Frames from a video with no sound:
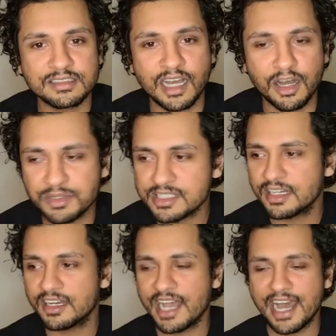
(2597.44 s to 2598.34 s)
Oh, it's
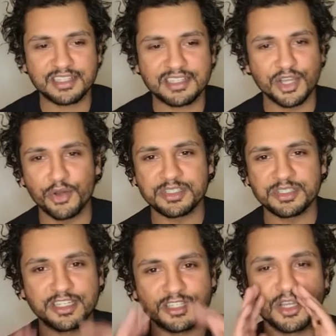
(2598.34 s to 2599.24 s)
at
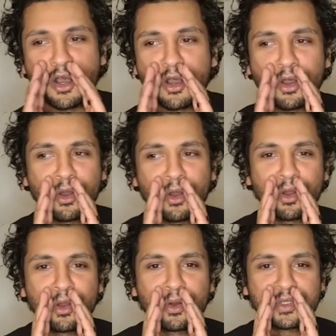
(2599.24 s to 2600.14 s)
Toasty
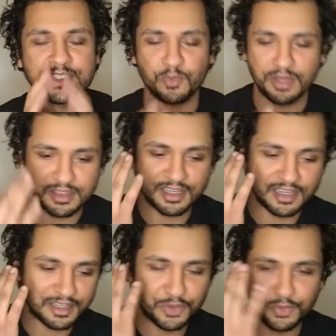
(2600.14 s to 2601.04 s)
Toast with
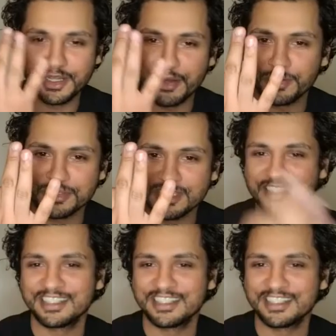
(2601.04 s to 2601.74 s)
3 O's.